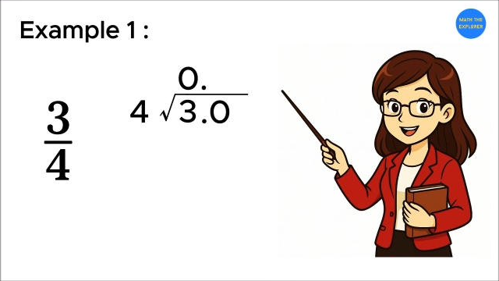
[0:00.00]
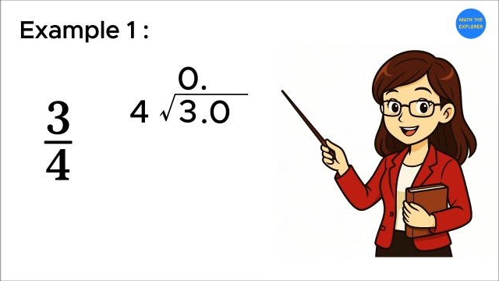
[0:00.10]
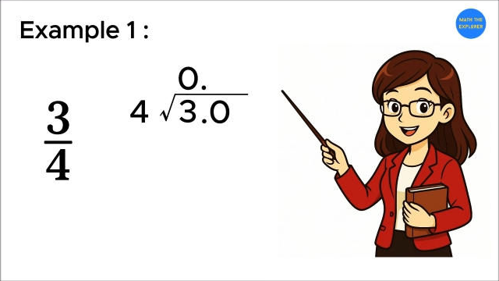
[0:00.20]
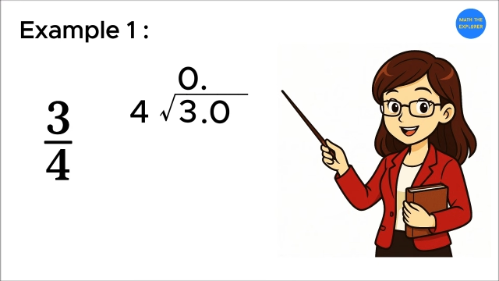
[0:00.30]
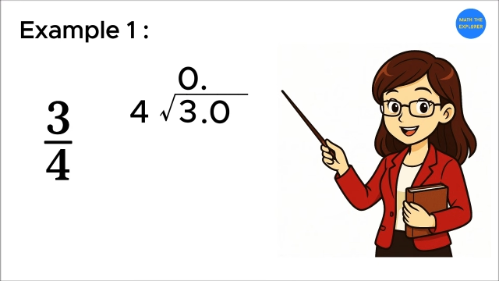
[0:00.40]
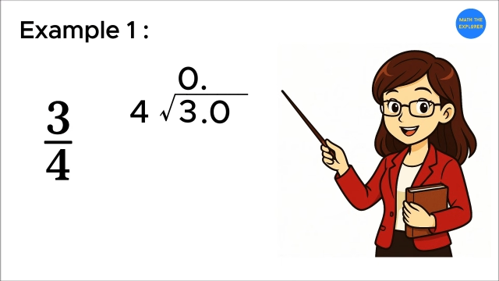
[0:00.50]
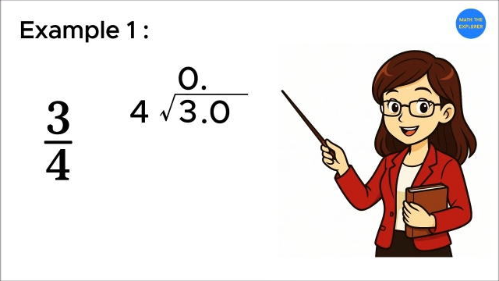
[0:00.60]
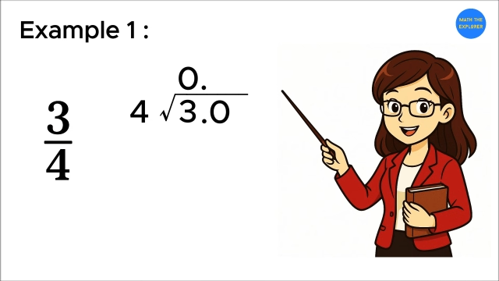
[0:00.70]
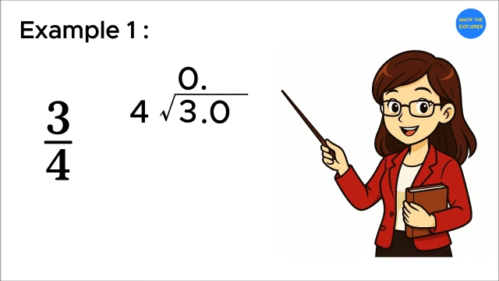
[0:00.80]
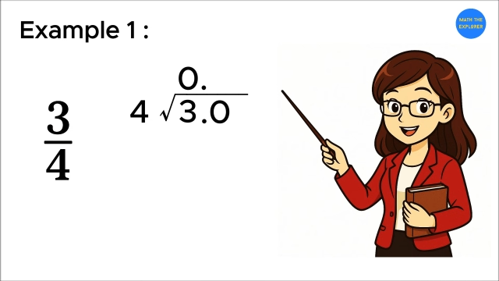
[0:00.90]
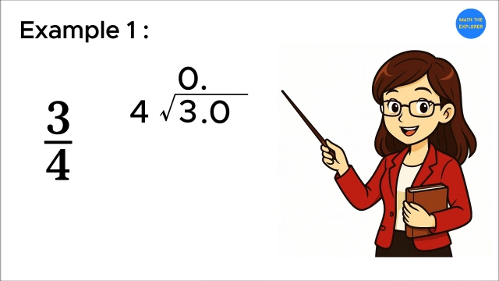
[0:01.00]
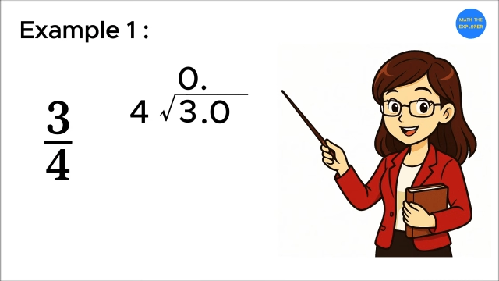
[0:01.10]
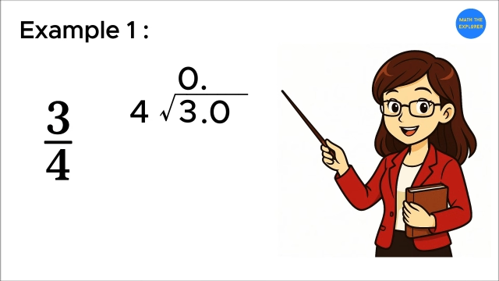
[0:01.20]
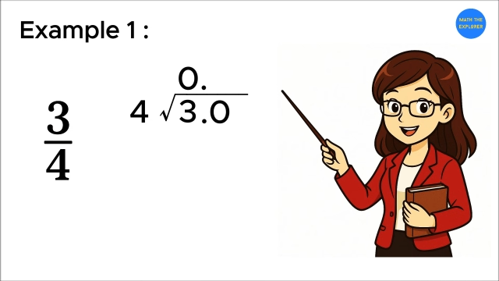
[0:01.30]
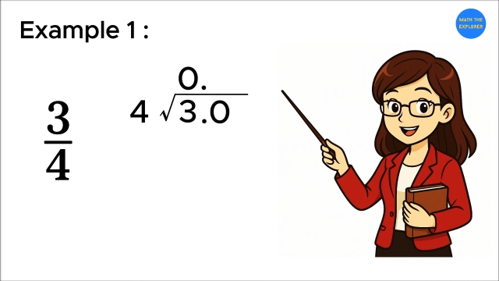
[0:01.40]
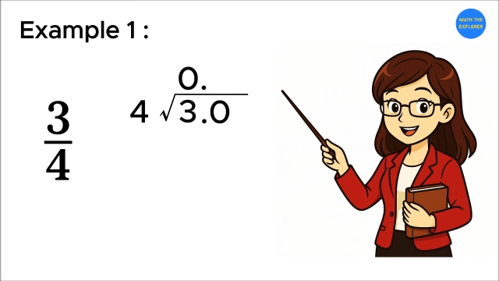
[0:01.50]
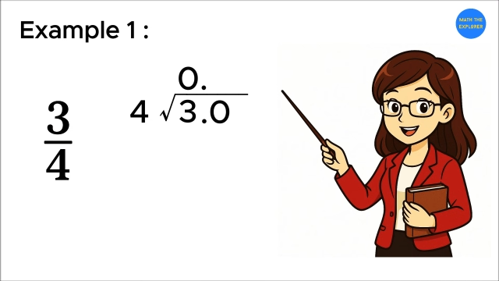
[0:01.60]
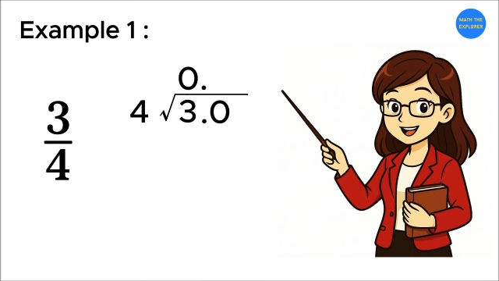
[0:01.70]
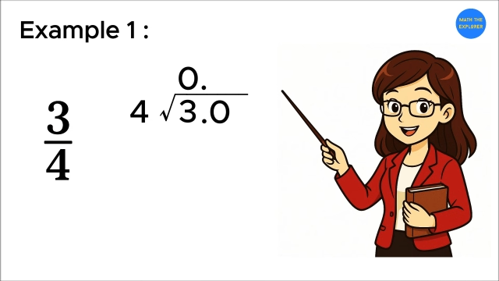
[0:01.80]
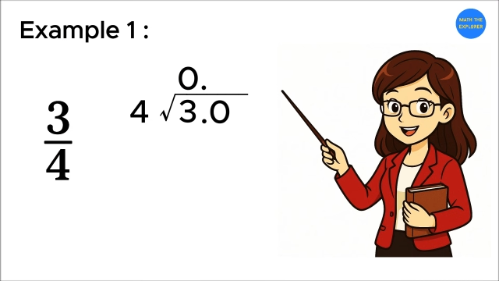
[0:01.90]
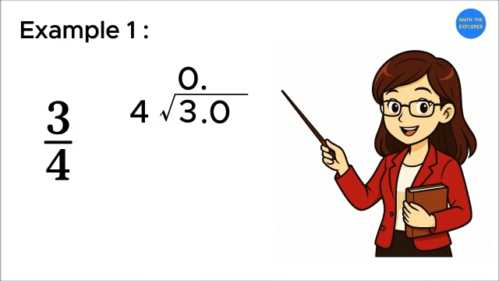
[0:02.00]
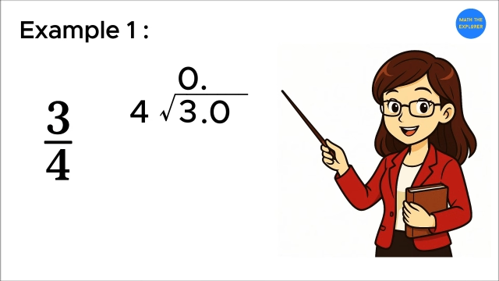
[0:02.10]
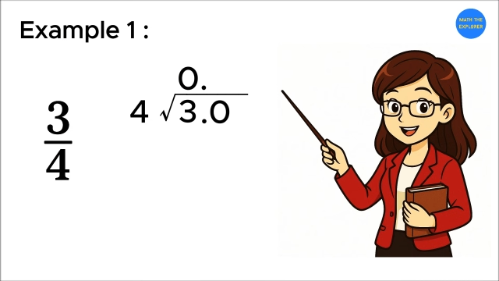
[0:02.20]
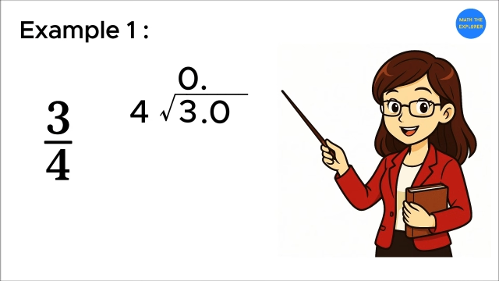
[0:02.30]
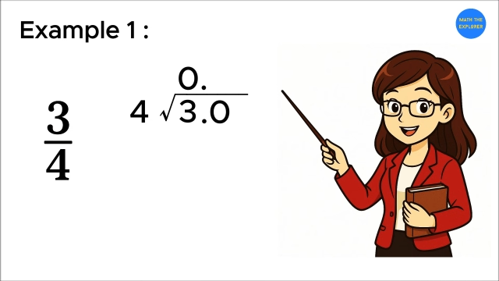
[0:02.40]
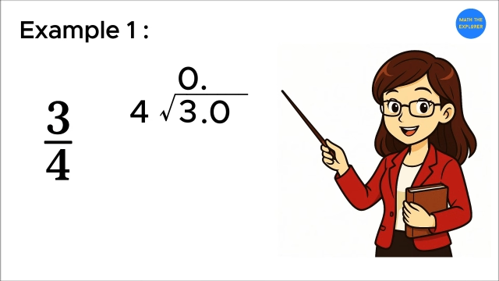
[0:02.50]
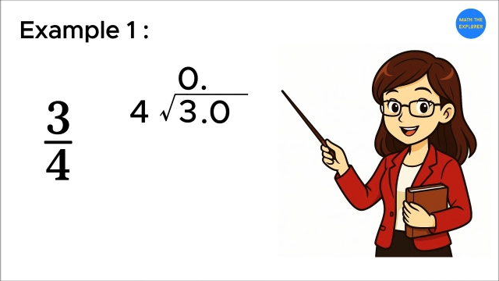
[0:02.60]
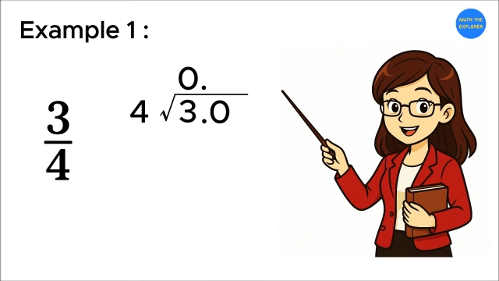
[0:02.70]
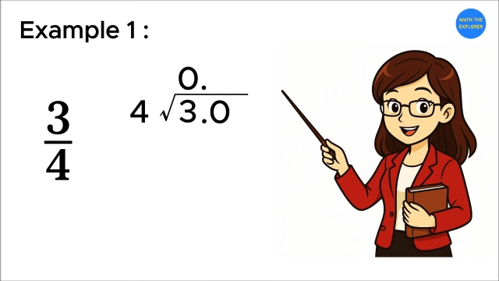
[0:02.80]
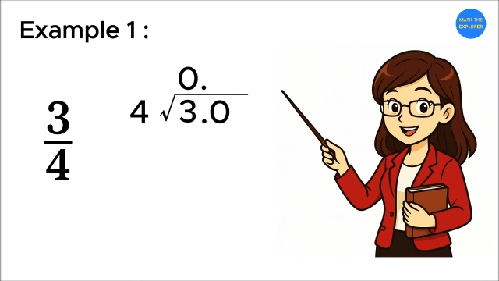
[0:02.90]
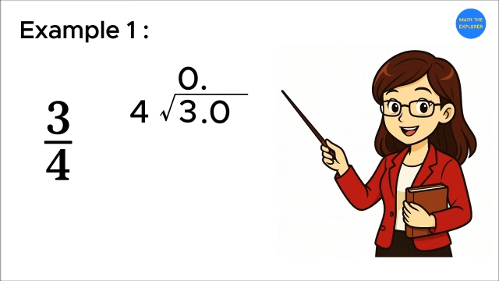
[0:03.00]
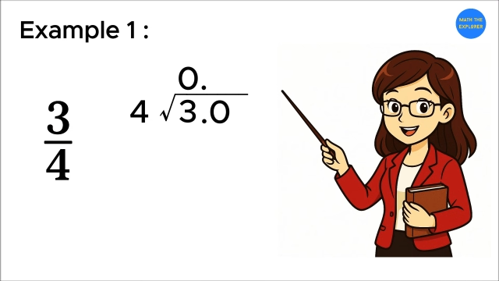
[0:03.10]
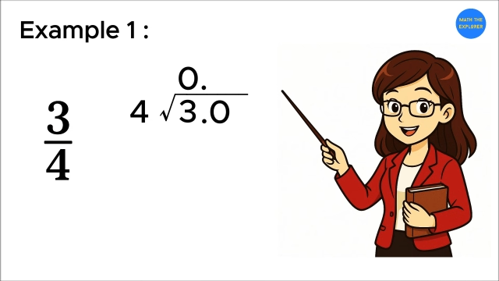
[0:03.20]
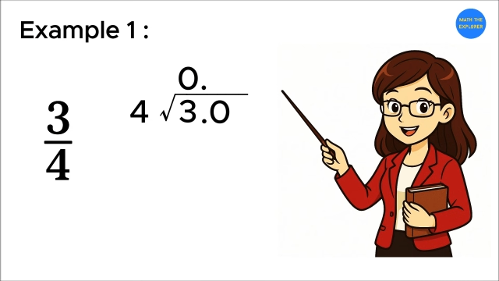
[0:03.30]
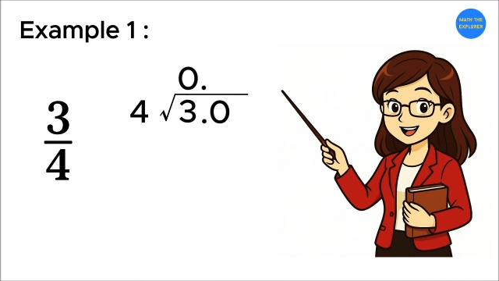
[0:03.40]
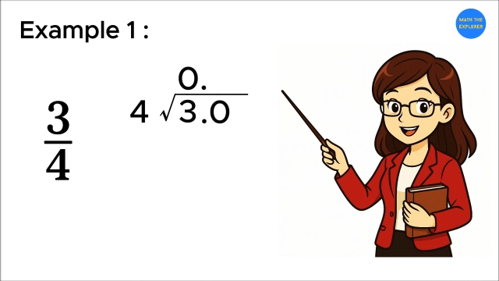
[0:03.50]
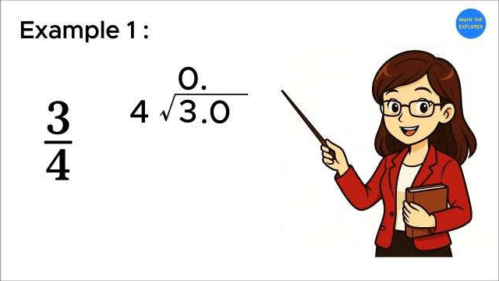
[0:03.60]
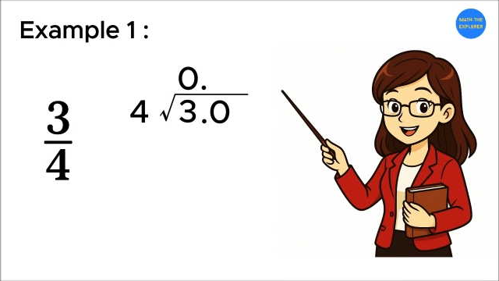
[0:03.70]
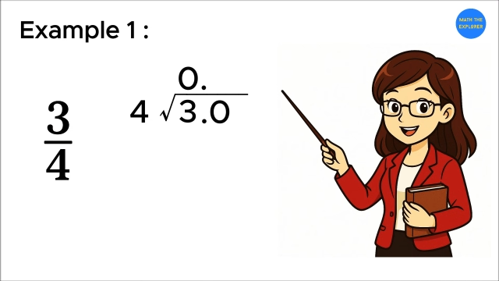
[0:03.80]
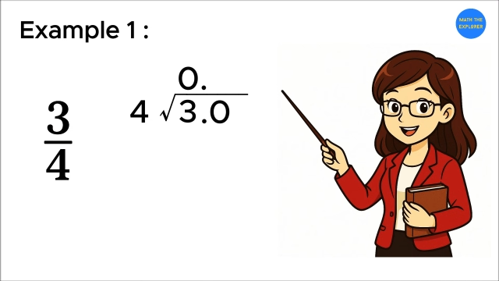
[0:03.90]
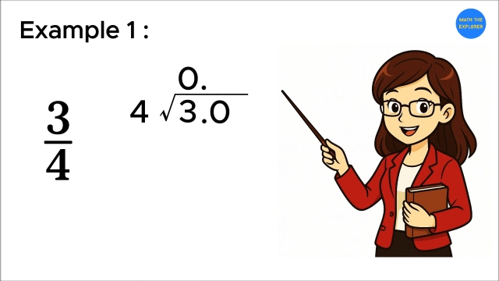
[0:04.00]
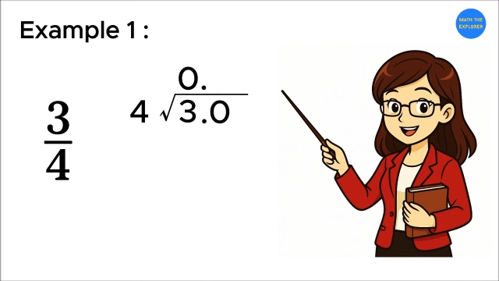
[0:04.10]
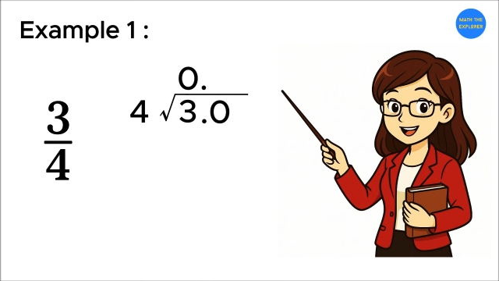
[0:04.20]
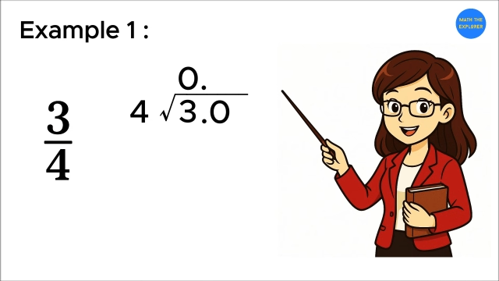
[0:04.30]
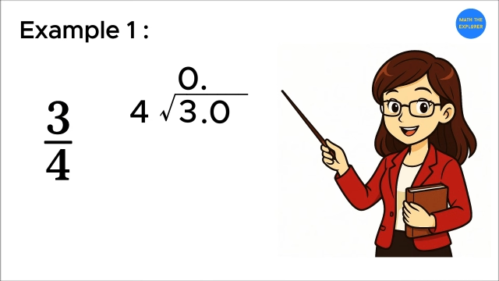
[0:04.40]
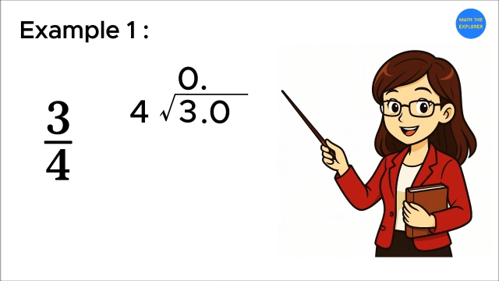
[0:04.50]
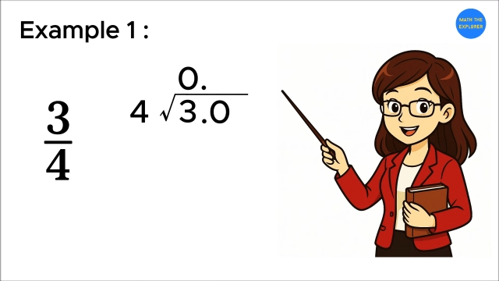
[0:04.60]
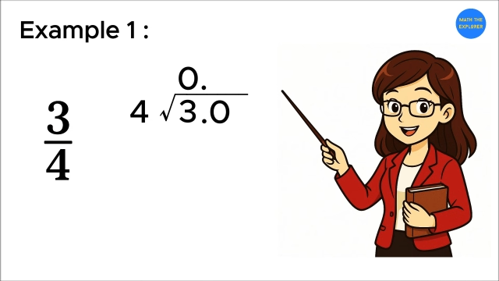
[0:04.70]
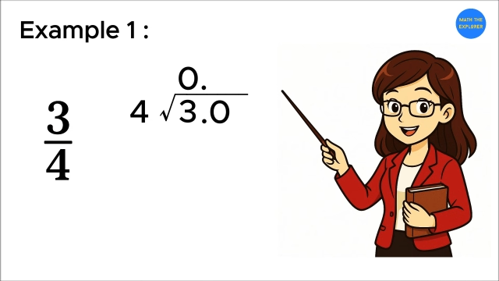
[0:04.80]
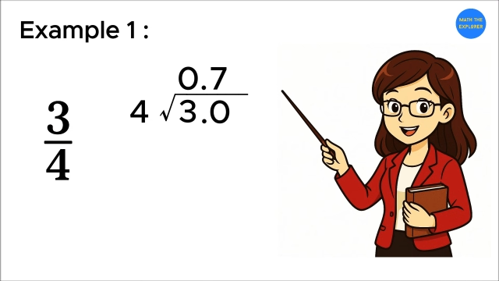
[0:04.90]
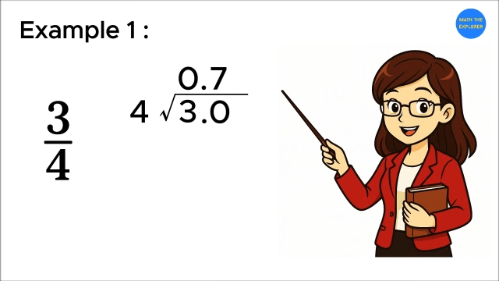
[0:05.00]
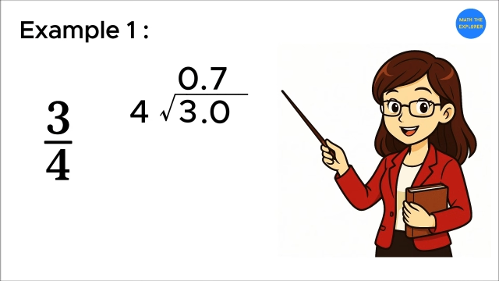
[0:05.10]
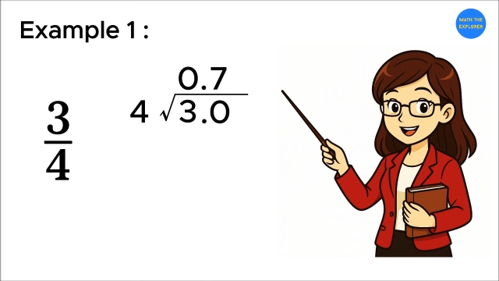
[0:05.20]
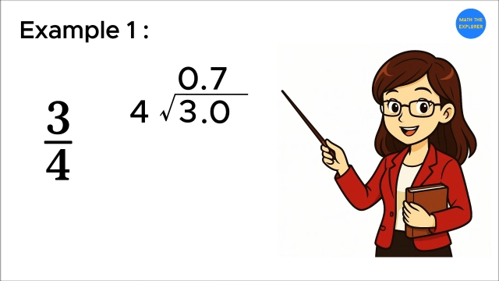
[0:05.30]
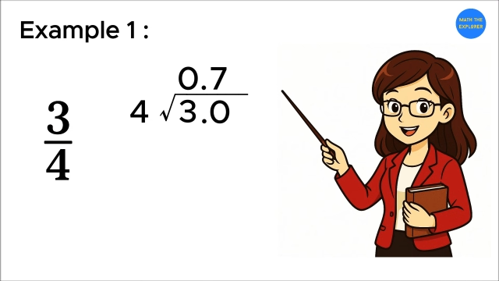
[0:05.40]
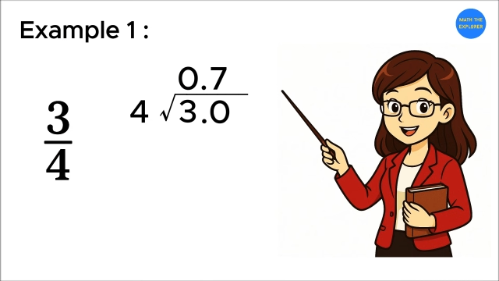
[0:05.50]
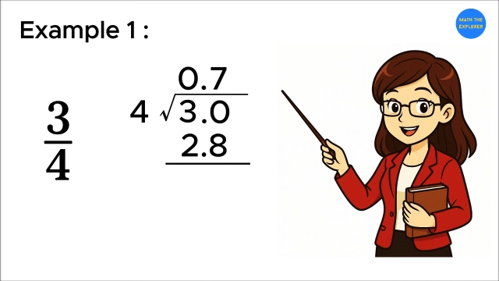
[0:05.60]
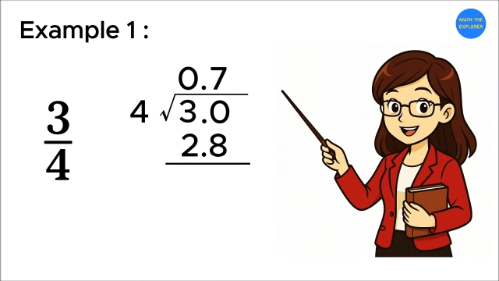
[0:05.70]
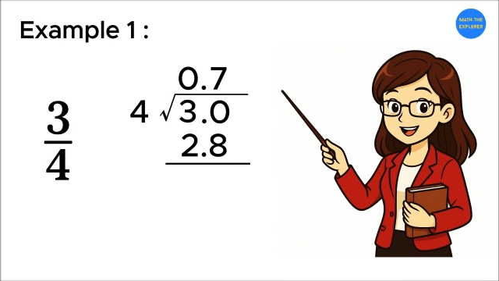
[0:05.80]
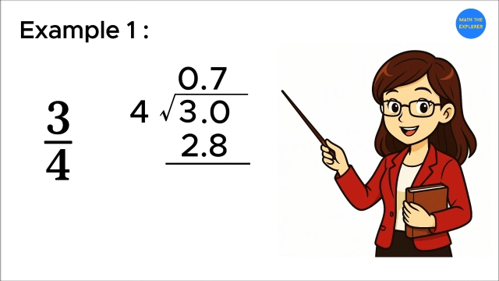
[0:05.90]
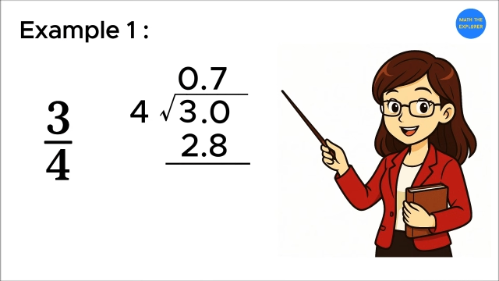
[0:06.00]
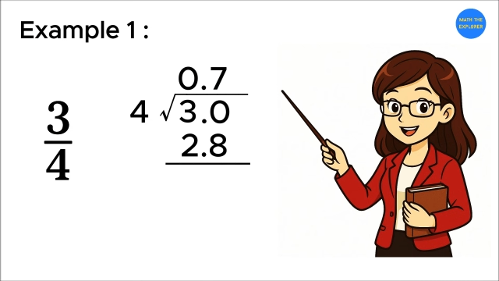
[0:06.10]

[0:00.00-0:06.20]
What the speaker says: No face is visible, so there are no lips to read.